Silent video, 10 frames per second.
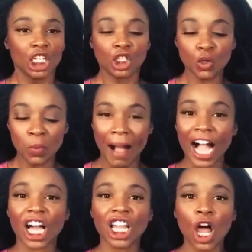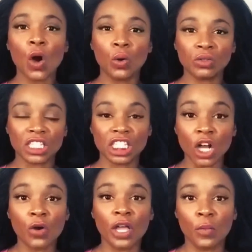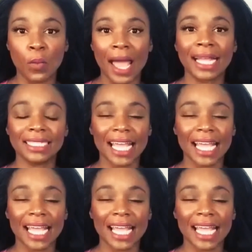to my clothes soaking wet,